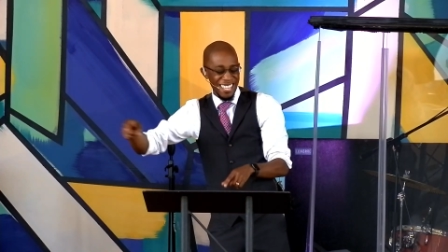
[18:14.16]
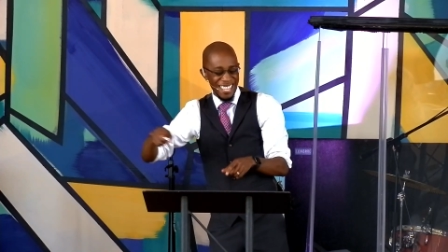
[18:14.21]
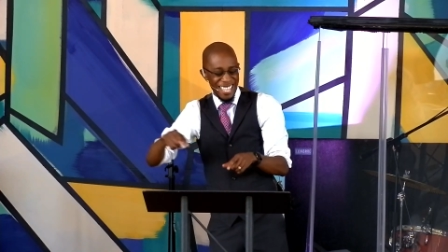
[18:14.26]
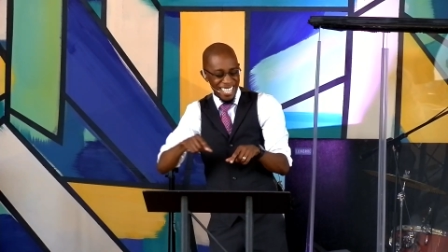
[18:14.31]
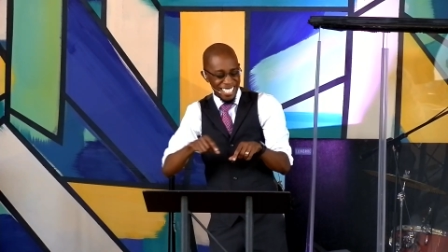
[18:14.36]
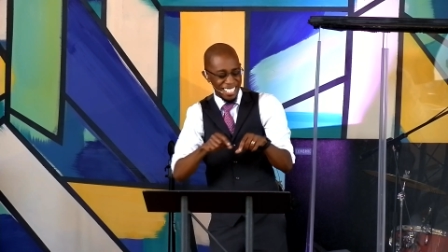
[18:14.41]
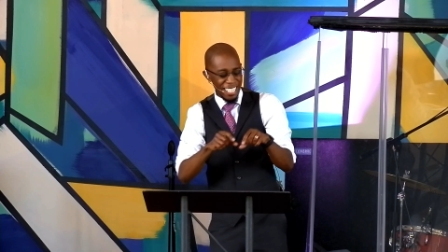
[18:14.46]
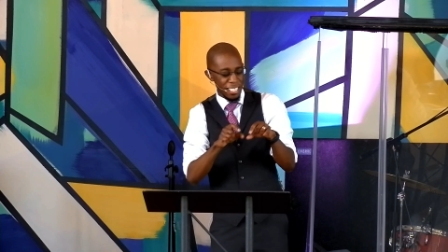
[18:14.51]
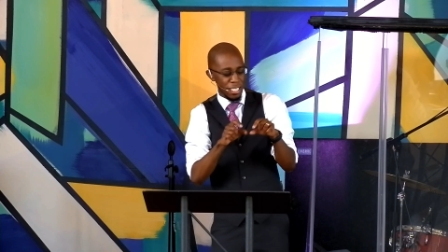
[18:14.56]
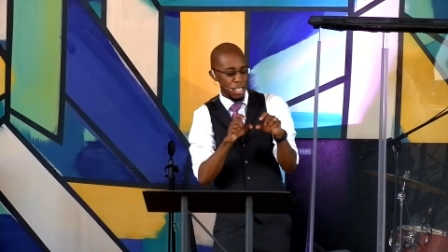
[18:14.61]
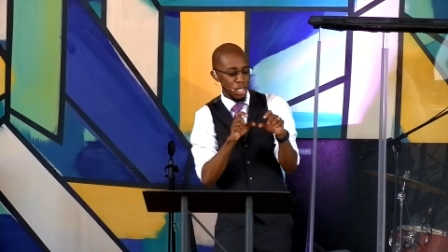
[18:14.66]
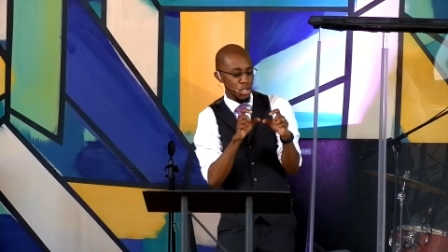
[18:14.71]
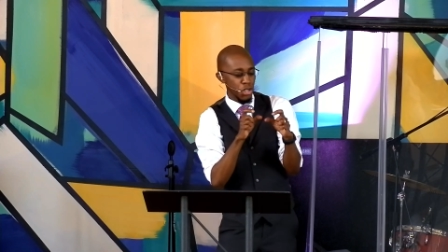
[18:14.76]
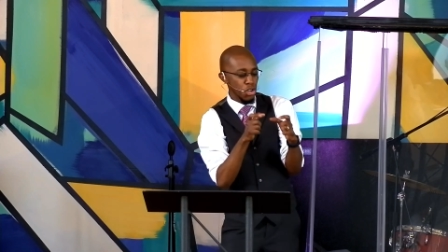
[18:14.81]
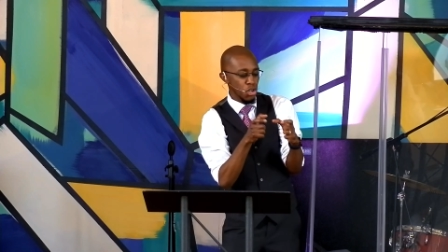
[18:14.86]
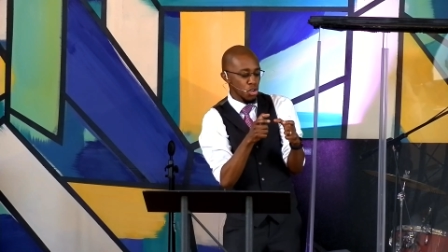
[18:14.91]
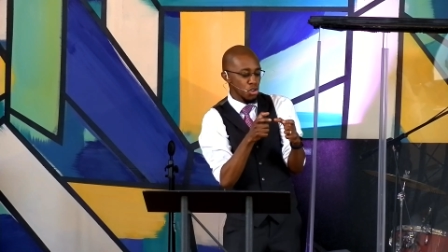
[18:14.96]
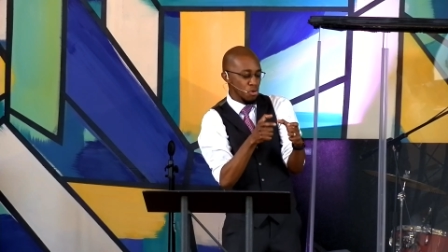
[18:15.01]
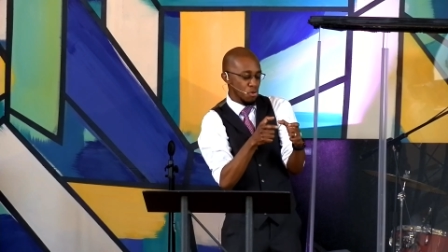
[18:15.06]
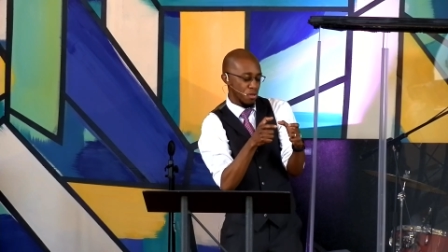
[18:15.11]
This is the
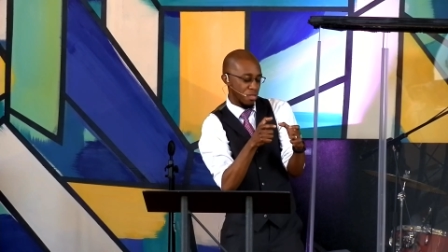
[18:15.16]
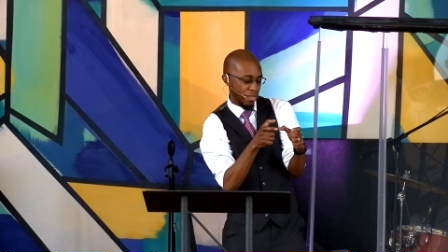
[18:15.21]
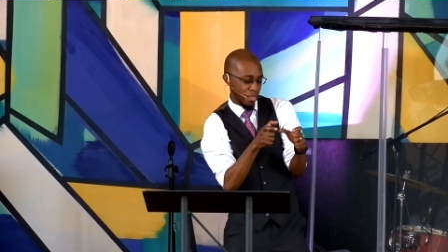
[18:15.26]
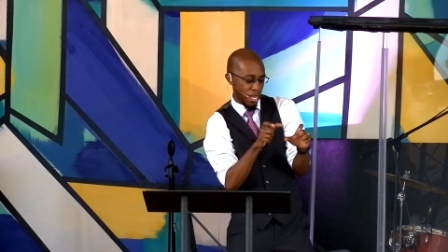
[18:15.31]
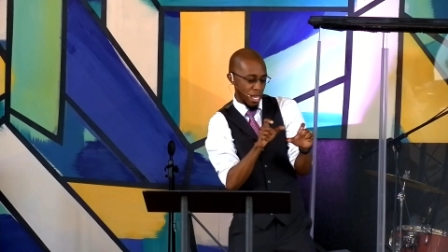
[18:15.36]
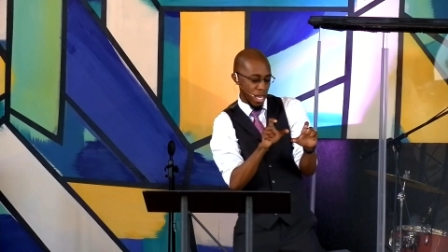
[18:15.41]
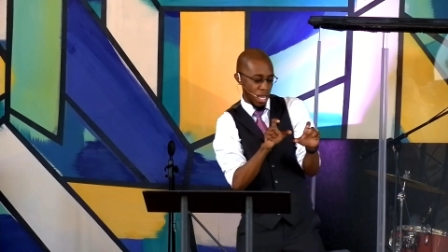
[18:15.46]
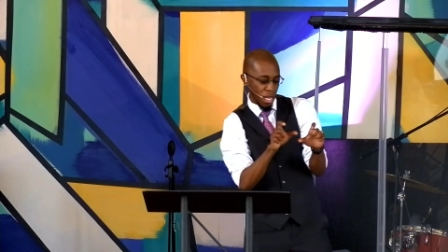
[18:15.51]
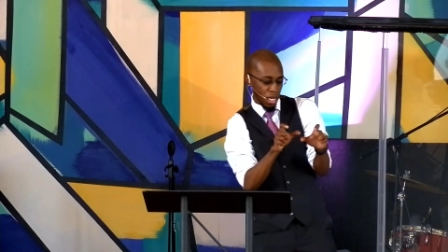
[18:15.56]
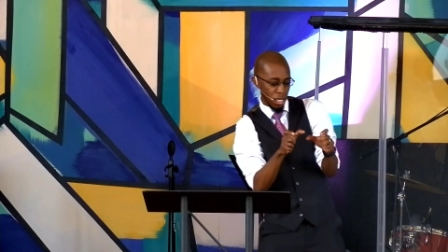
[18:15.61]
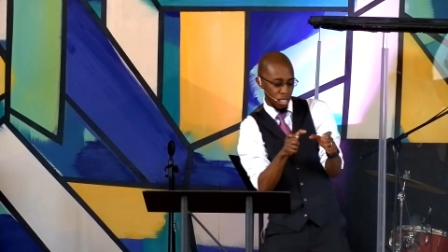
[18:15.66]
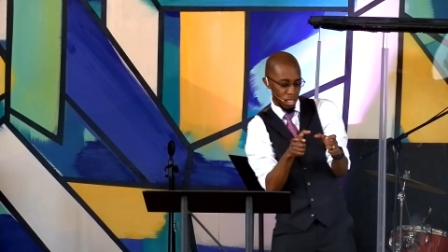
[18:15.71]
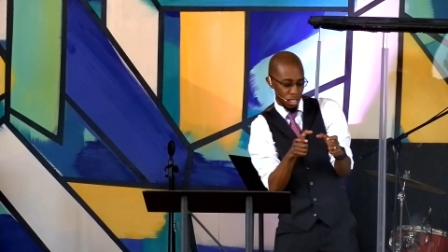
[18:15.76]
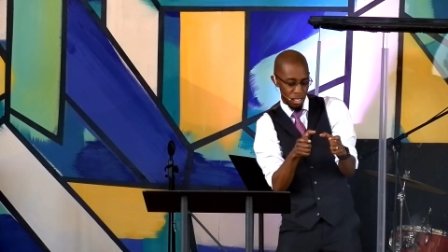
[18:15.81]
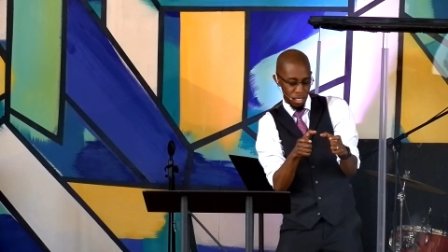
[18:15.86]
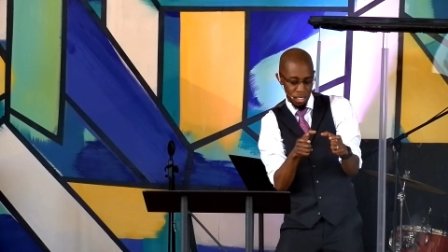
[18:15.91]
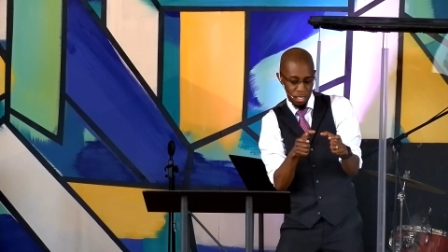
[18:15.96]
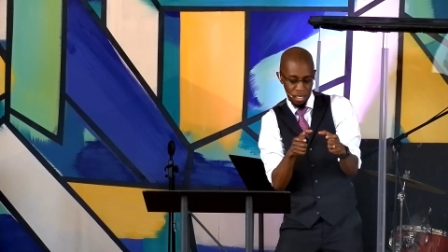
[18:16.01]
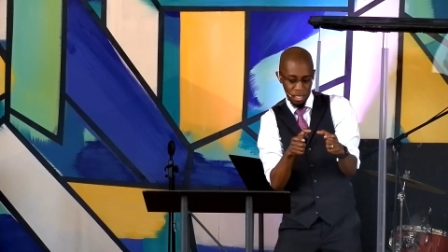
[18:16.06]
new thing